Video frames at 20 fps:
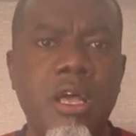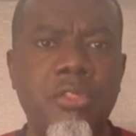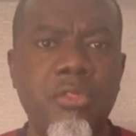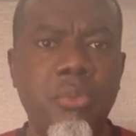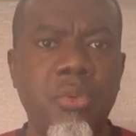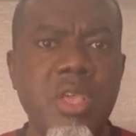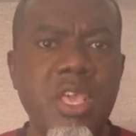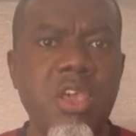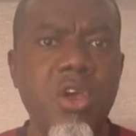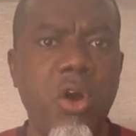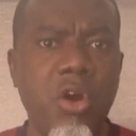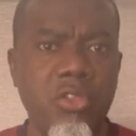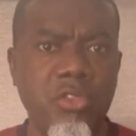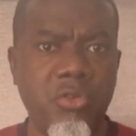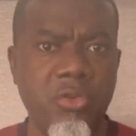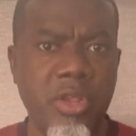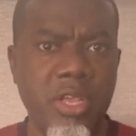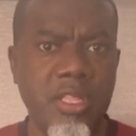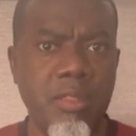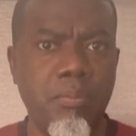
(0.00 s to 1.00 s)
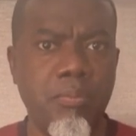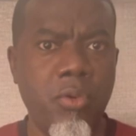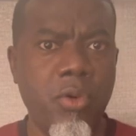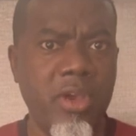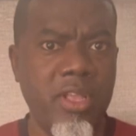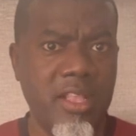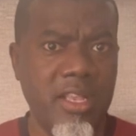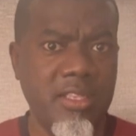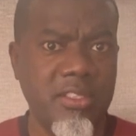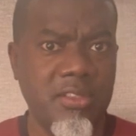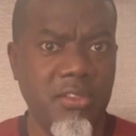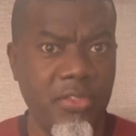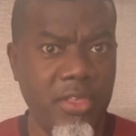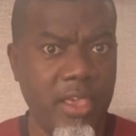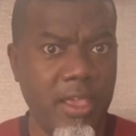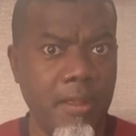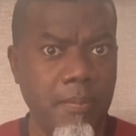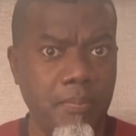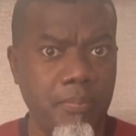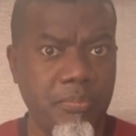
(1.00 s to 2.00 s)
300 broilers
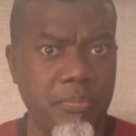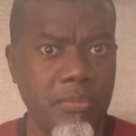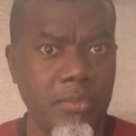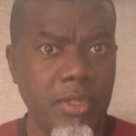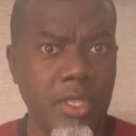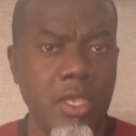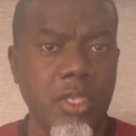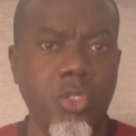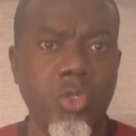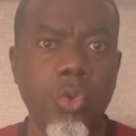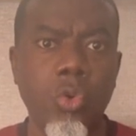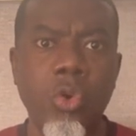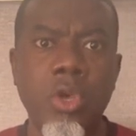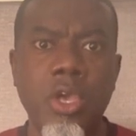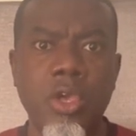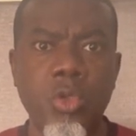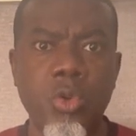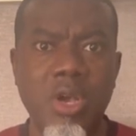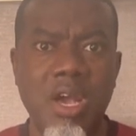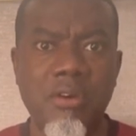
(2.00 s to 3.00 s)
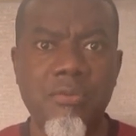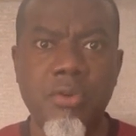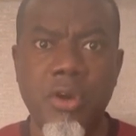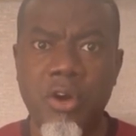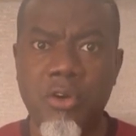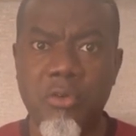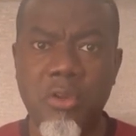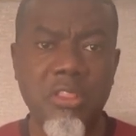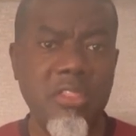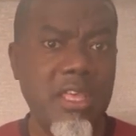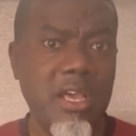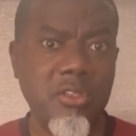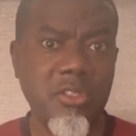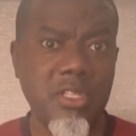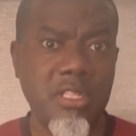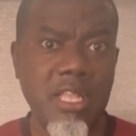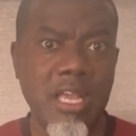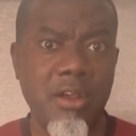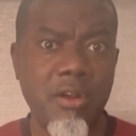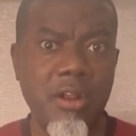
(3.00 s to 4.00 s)
there. So you have
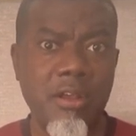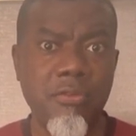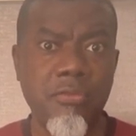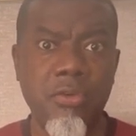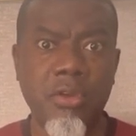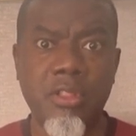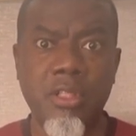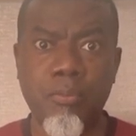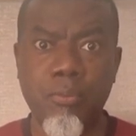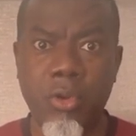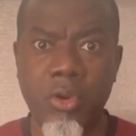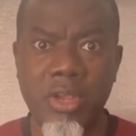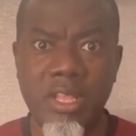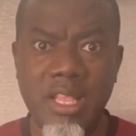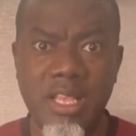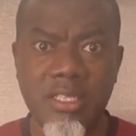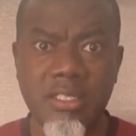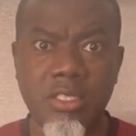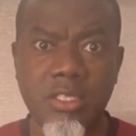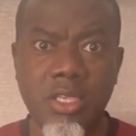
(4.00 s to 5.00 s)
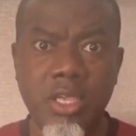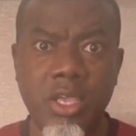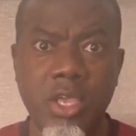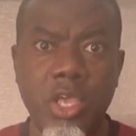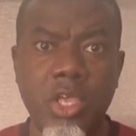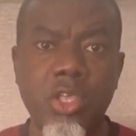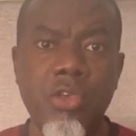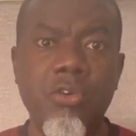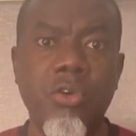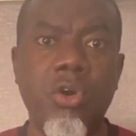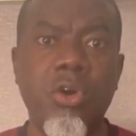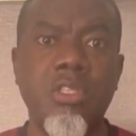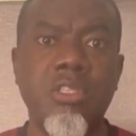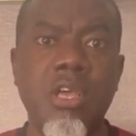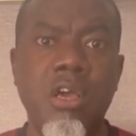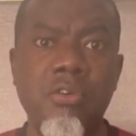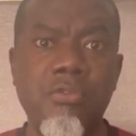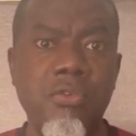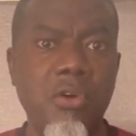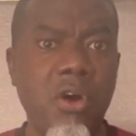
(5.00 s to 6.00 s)
100,000 naira for the broilers. You got
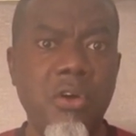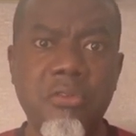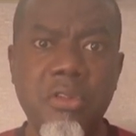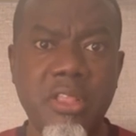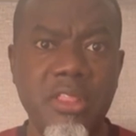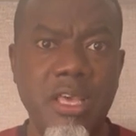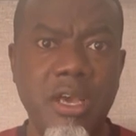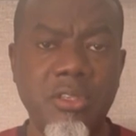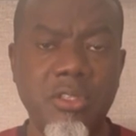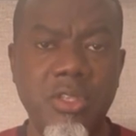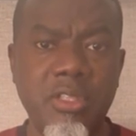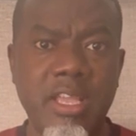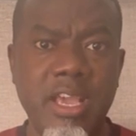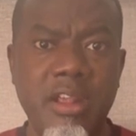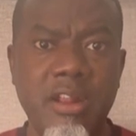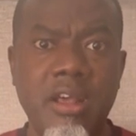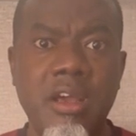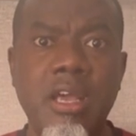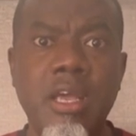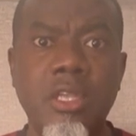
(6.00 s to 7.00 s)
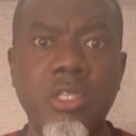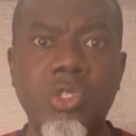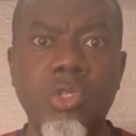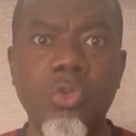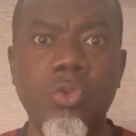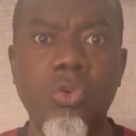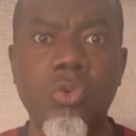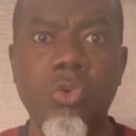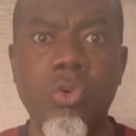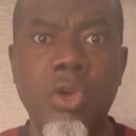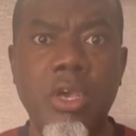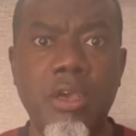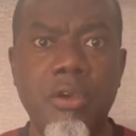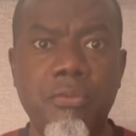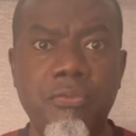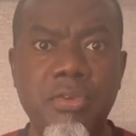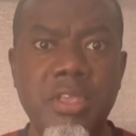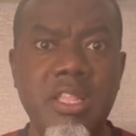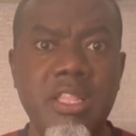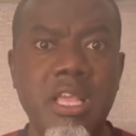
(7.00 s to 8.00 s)
400,000 naira to
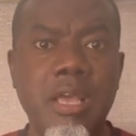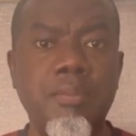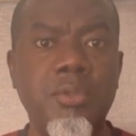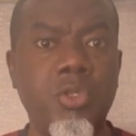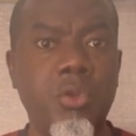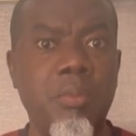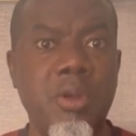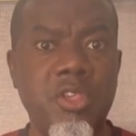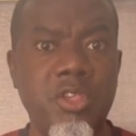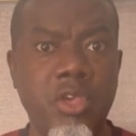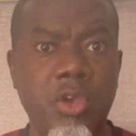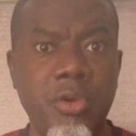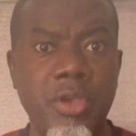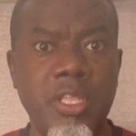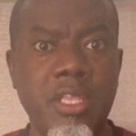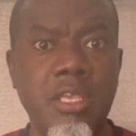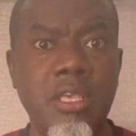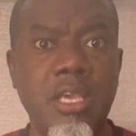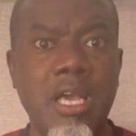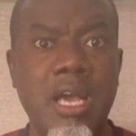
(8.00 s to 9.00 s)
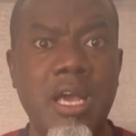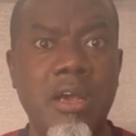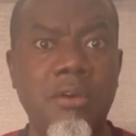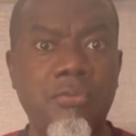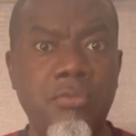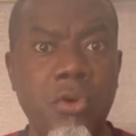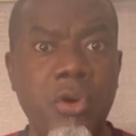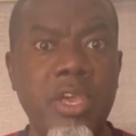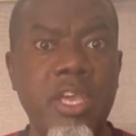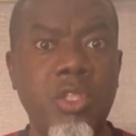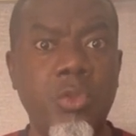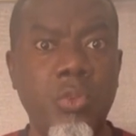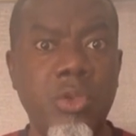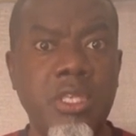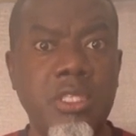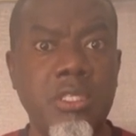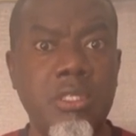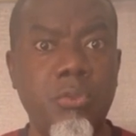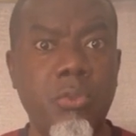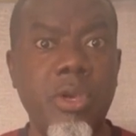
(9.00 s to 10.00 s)
feed them to maturity for 8
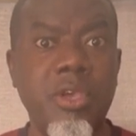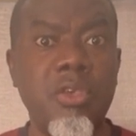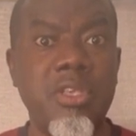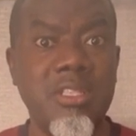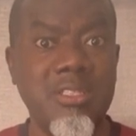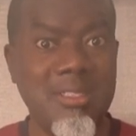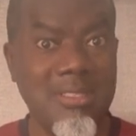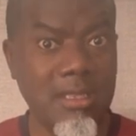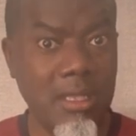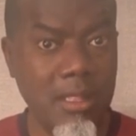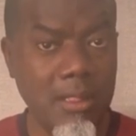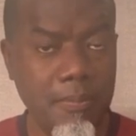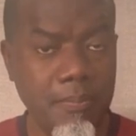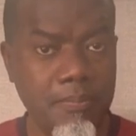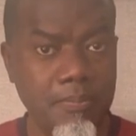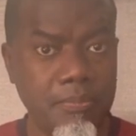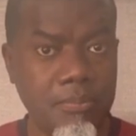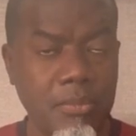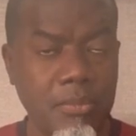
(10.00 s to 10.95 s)
weeks where you can sell.